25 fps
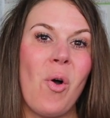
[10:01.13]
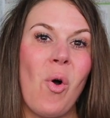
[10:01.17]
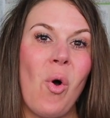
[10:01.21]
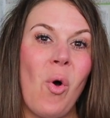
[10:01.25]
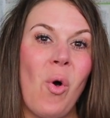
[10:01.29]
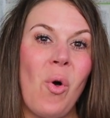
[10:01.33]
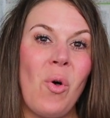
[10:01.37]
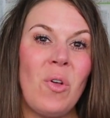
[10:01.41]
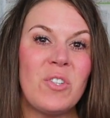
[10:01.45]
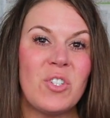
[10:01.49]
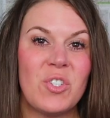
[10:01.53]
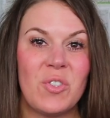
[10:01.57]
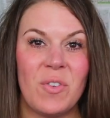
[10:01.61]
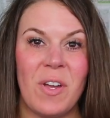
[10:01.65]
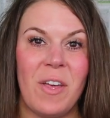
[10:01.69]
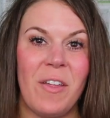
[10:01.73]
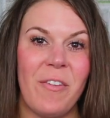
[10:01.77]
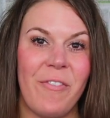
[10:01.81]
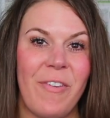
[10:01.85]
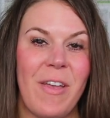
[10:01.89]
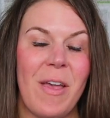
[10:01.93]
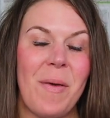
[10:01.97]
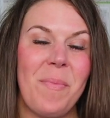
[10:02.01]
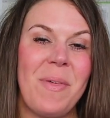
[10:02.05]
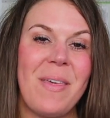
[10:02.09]
whole trail
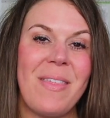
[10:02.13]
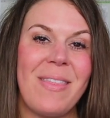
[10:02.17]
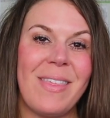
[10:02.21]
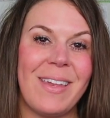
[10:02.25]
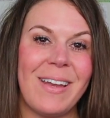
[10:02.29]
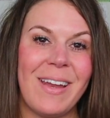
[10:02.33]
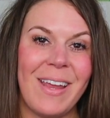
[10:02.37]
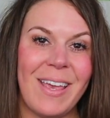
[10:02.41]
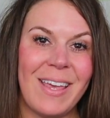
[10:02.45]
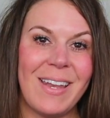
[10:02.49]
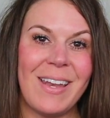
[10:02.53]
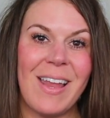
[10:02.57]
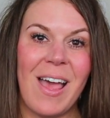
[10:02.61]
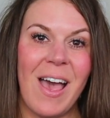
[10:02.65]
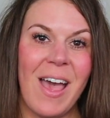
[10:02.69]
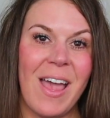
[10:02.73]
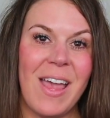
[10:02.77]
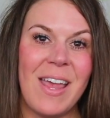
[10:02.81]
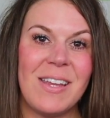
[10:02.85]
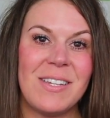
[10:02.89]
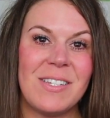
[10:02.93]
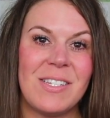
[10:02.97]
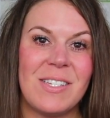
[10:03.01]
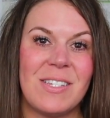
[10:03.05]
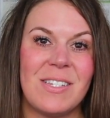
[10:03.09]
family that I had
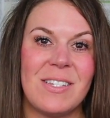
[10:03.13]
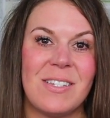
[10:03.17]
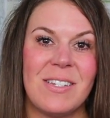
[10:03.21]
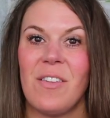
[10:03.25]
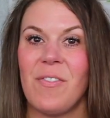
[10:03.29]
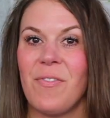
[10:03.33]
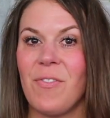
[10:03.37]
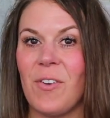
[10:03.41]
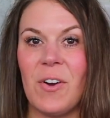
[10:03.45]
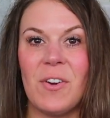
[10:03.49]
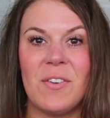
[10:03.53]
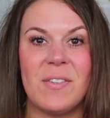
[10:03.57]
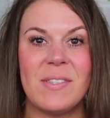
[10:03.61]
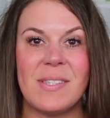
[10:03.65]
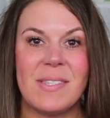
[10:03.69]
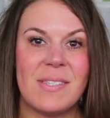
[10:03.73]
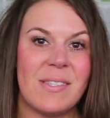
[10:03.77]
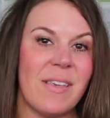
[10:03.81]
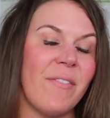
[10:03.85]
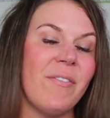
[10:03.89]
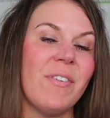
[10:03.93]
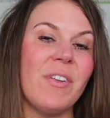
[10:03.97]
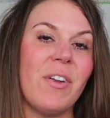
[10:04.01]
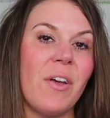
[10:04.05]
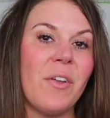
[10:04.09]
hiked the first
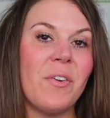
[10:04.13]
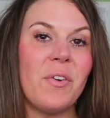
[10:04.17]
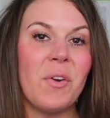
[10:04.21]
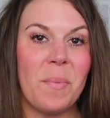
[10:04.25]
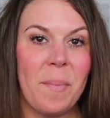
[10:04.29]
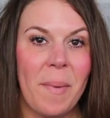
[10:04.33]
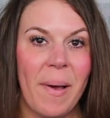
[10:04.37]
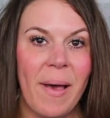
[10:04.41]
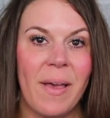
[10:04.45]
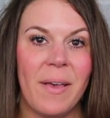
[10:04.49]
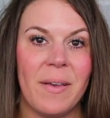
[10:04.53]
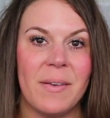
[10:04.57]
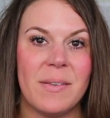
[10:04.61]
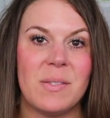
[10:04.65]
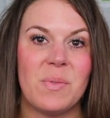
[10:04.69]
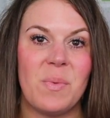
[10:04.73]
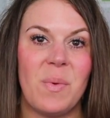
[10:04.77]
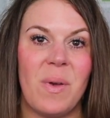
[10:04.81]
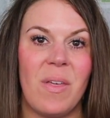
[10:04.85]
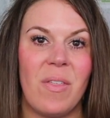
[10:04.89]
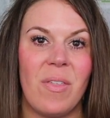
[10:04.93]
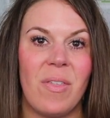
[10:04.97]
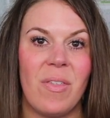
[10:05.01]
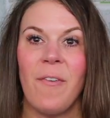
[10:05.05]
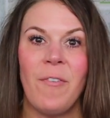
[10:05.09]
700 miles
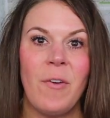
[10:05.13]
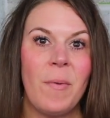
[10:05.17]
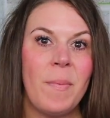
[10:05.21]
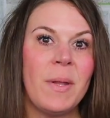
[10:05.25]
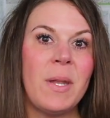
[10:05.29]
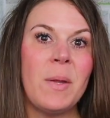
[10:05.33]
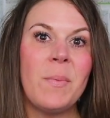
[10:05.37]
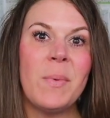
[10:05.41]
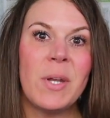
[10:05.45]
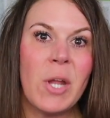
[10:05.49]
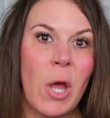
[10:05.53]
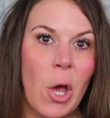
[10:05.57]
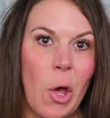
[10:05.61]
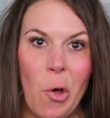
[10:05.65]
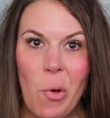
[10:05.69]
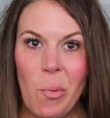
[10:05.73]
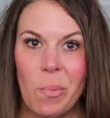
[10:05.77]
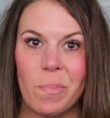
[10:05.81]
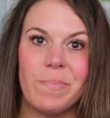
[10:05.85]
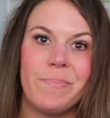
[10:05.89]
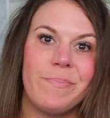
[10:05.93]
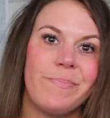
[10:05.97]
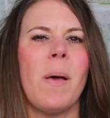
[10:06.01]
with, everybody went home.